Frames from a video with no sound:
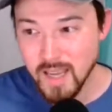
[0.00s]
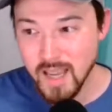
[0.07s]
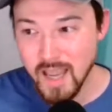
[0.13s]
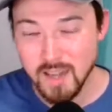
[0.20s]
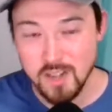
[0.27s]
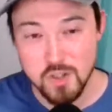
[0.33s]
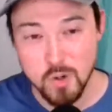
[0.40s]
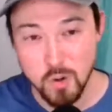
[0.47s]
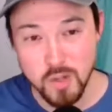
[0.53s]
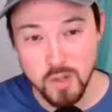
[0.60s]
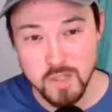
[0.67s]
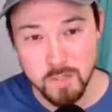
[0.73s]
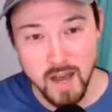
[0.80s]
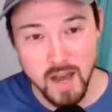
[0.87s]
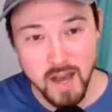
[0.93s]
and
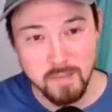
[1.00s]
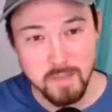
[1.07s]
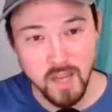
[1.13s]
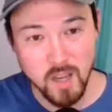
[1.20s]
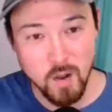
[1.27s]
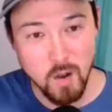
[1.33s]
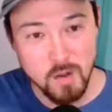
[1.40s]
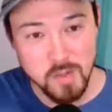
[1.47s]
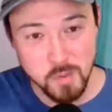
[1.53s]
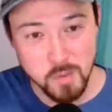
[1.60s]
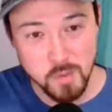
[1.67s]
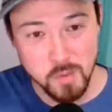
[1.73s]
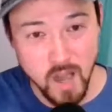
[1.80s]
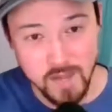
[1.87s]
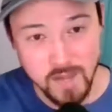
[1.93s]
joined by my co-host,
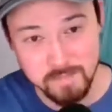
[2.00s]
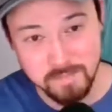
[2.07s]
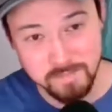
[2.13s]
Juan.